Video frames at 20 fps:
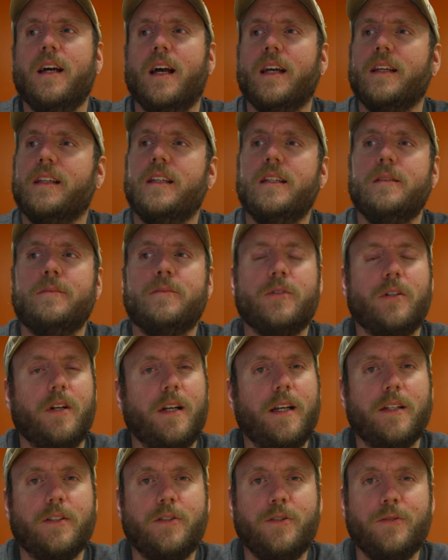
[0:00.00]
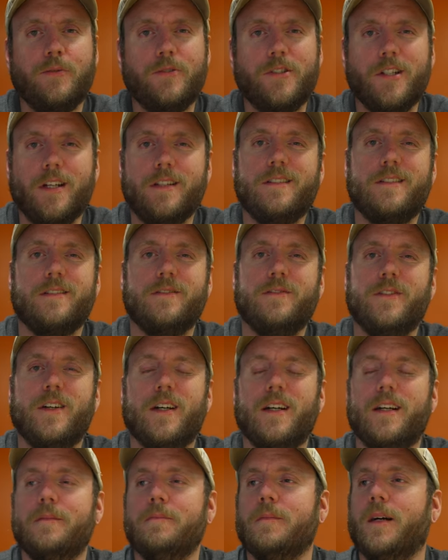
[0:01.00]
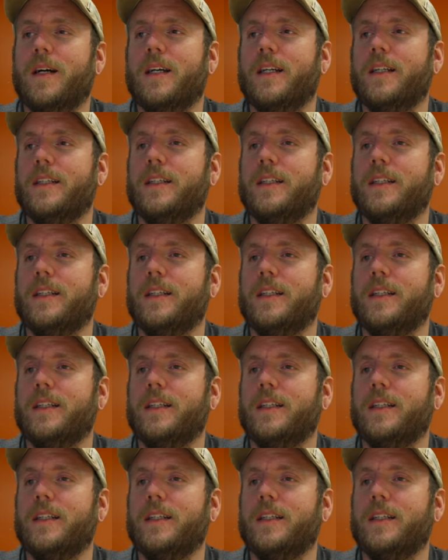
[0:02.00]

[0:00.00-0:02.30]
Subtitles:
I keep trying to justify my